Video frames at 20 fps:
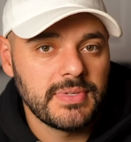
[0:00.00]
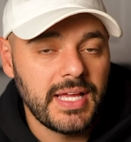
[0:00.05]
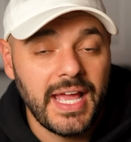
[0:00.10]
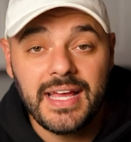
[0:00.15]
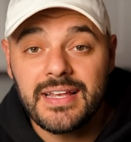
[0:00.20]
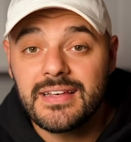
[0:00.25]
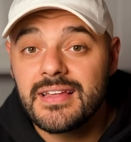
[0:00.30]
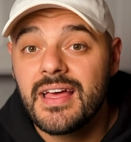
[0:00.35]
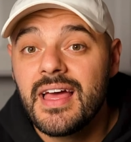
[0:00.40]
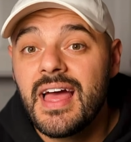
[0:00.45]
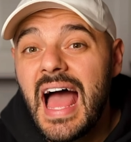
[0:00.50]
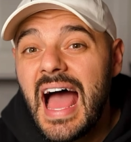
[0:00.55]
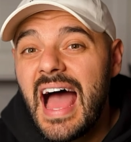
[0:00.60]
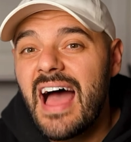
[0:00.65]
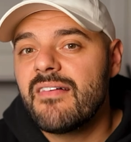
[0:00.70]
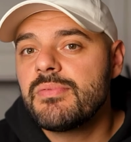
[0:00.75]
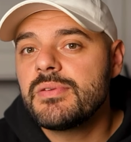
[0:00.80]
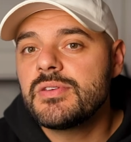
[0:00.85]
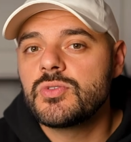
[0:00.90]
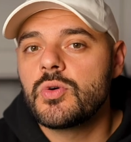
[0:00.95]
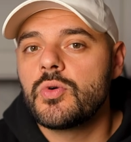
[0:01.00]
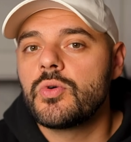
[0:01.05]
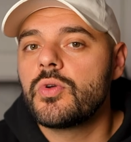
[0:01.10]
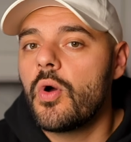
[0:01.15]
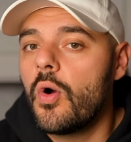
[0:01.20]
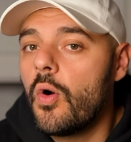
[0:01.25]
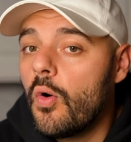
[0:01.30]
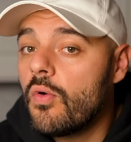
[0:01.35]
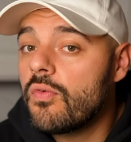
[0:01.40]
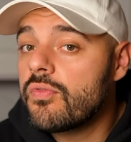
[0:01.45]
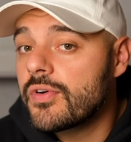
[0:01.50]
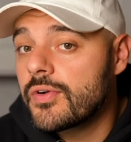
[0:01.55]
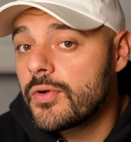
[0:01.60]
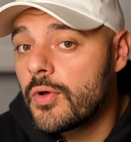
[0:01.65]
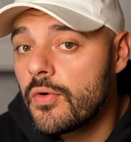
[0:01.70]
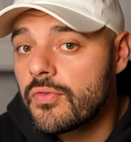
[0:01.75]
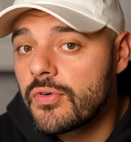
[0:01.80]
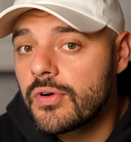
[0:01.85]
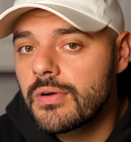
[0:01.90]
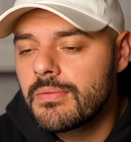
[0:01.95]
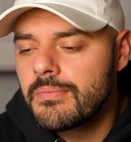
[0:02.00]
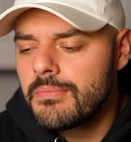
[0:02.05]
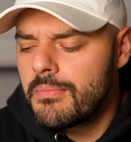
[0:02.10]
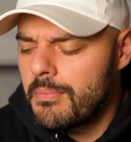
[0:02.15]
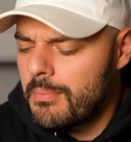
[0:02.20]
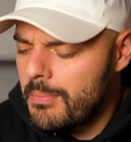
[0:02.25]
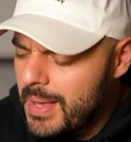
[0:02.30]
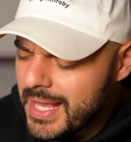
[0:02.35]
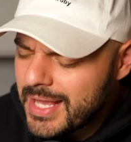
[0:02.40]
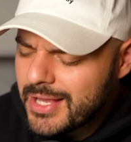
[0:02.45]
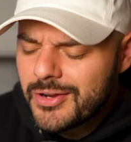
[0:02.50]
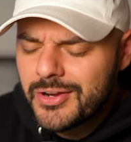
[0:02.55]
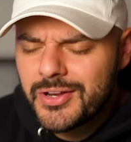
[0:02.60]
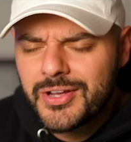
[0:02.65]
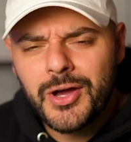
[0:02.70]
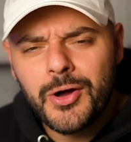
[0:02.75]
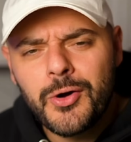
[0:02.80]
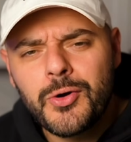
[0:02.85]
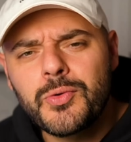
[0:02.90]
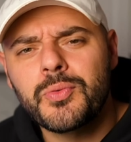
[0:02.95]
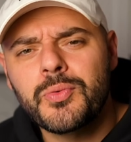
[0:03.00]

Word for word: And I've been told over and over make your code